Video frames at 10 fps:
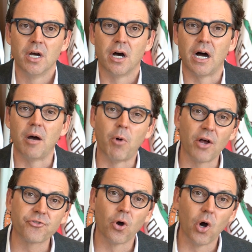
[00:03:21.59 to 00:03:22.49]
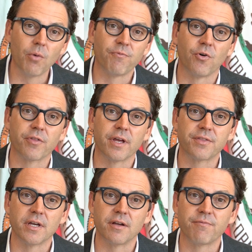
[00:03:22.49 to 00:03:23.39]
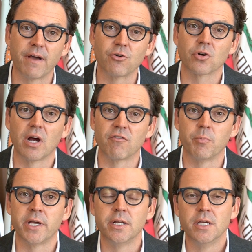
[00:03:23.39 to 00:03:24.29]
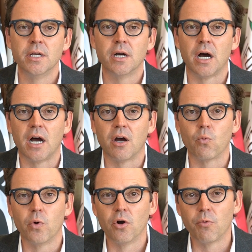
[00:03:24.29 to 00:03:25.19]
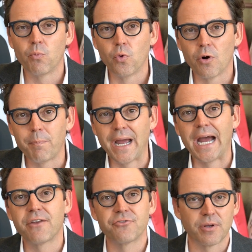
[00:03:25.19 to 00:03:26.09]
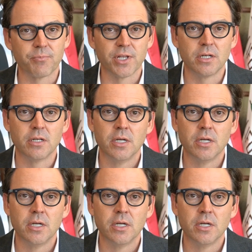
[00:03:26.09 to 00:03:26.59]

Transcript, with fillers: Uh, I'm also hopeful that the federal government uh, will, will pass something